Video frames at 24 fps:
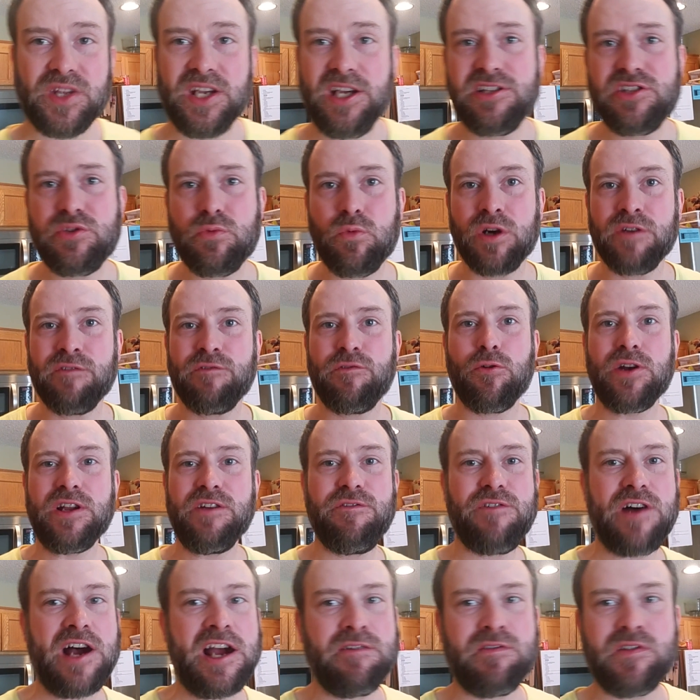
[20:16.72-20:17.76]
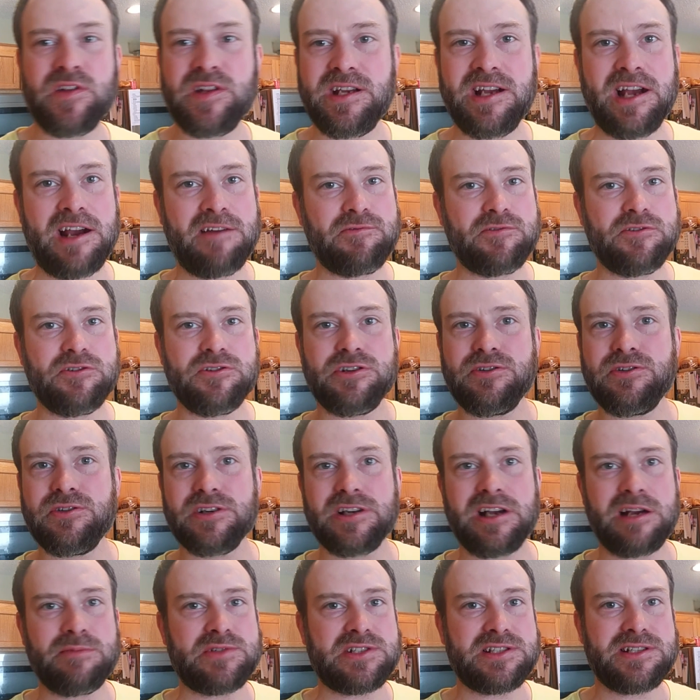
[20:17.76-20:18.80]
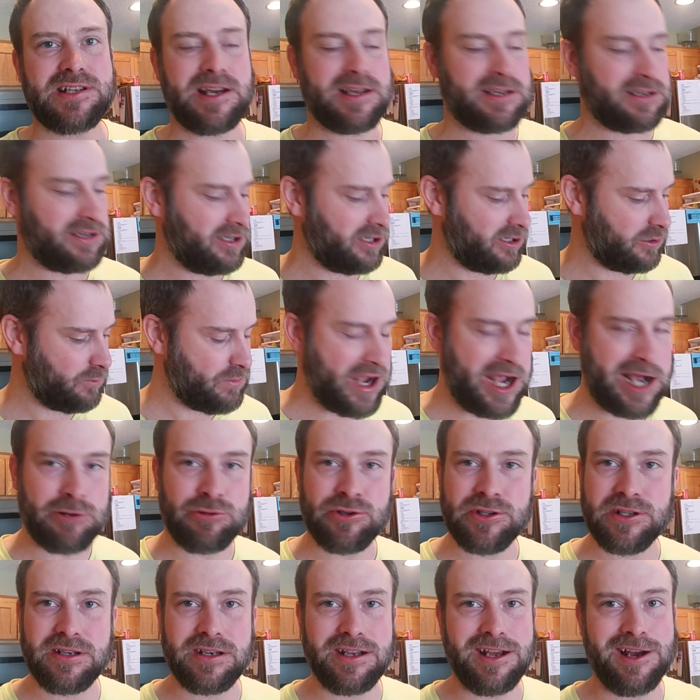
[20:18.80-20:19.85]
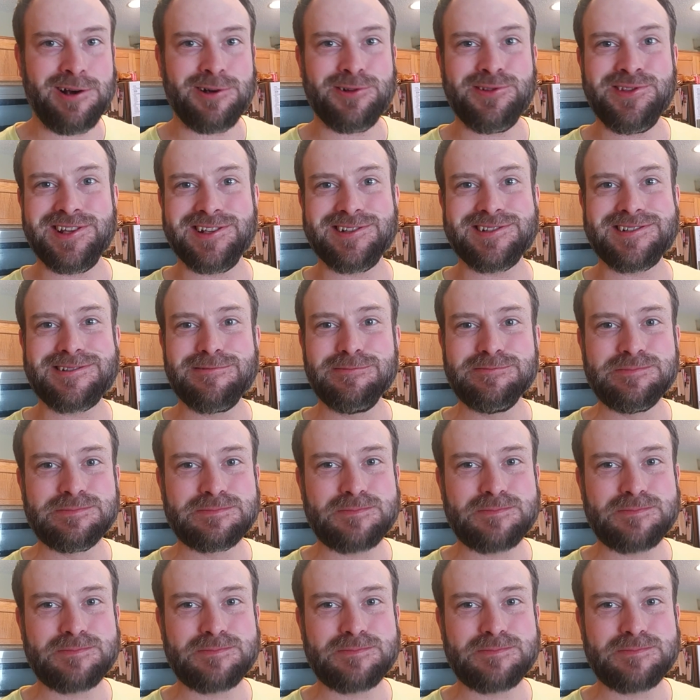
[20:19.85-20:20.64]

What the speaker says: It's 1:45 in the afternoon, and I'm standing here pounding down this.